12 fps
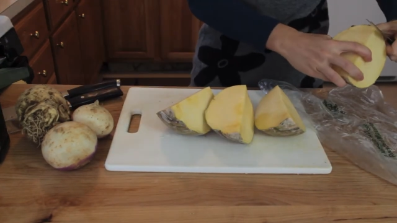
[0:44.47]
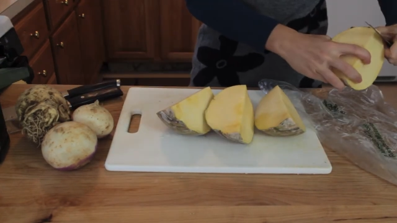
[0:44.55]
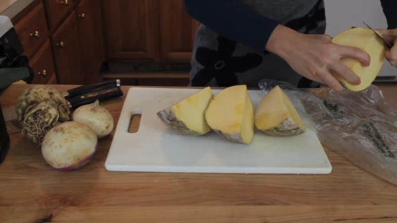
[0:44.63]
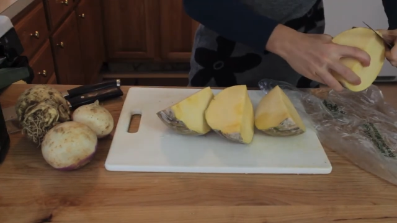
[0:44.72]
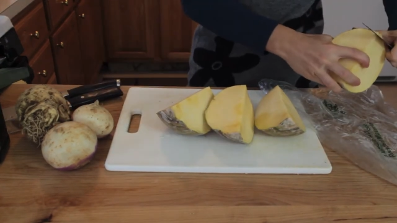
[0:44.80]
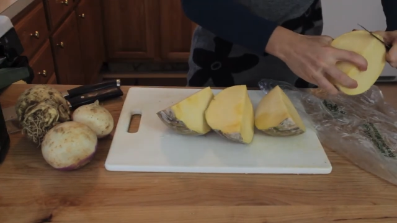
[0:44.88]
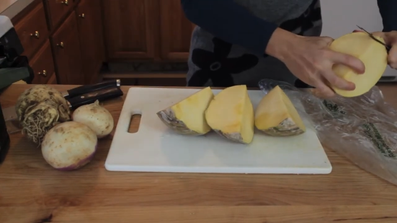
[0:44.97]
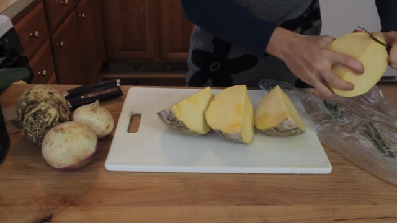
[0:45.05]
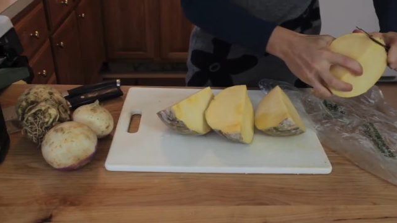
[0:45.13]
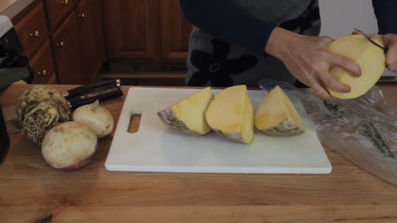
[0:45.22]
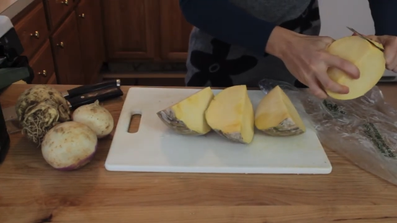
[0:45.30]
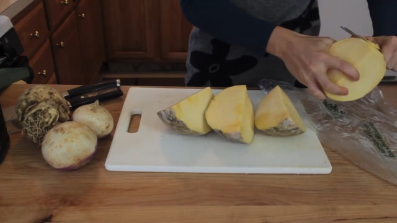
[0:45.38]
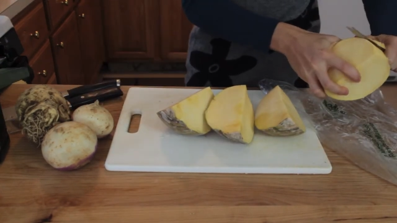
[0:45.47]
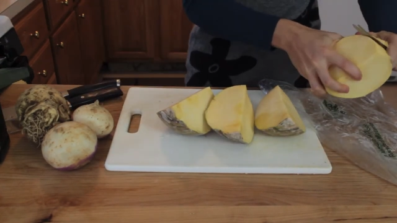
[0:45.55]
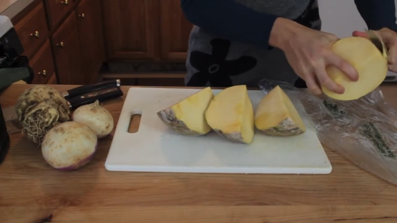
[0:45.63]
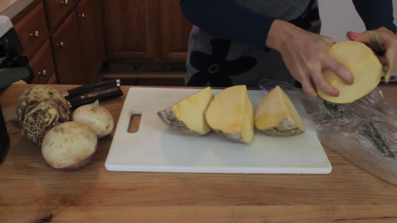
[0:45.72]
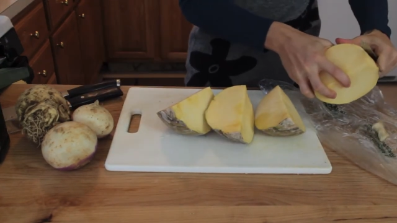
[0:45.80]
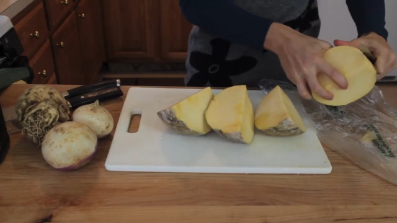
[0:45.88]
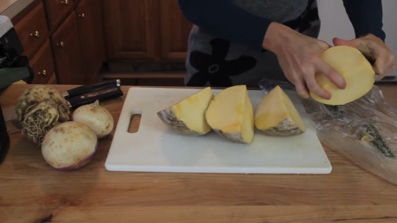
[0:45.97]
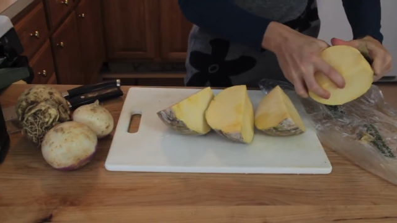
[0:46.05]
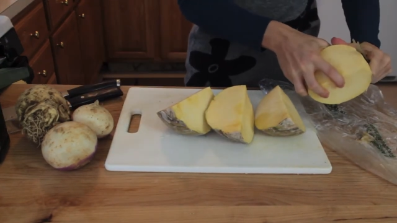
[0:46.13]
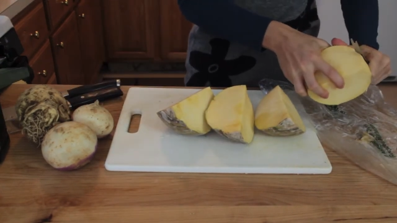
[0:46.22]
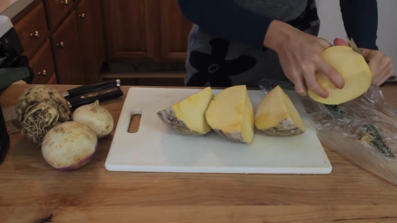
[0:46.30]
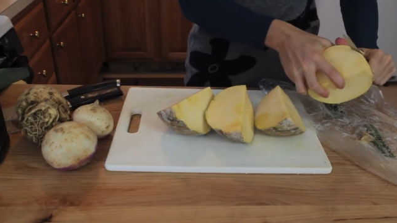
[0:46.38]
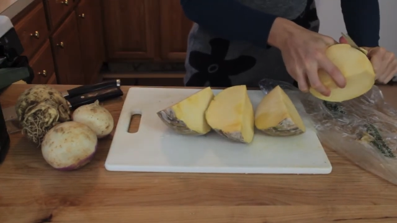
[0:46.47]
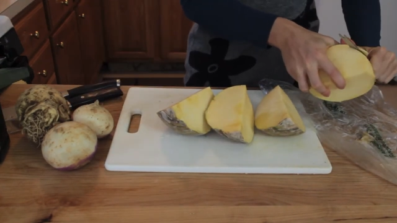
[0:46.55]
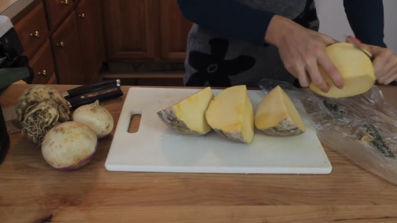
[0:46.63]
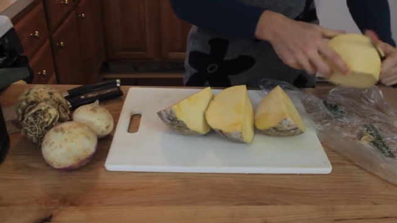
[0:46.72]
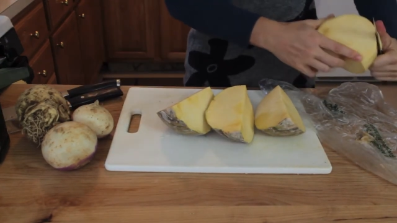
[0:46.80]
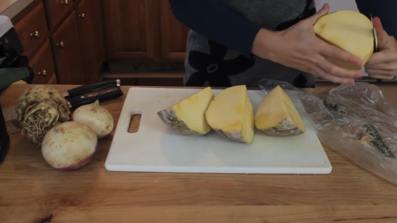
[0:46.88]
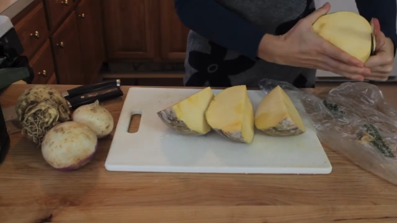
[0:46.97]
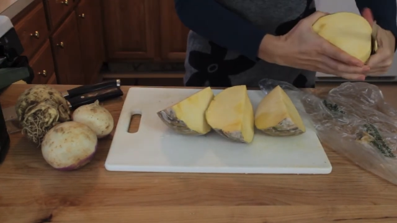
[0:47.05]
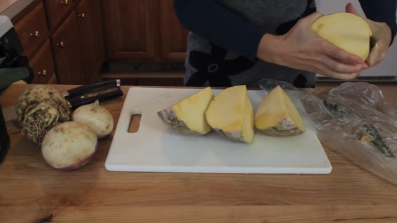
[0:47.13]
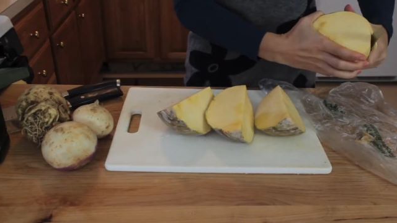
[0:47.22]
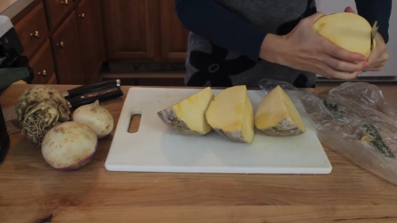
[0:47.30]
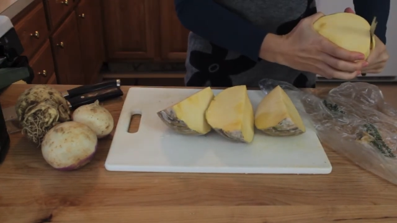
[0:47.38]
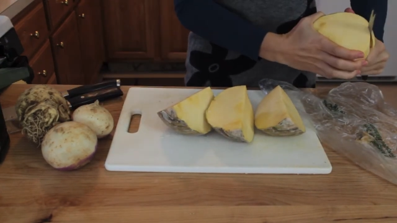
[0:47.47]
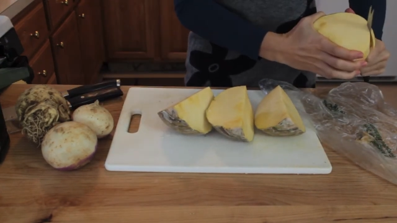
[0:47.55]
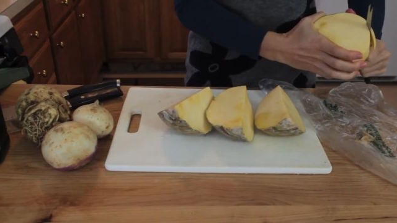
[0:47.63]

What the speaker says: No face is visible, so there are no lips to read.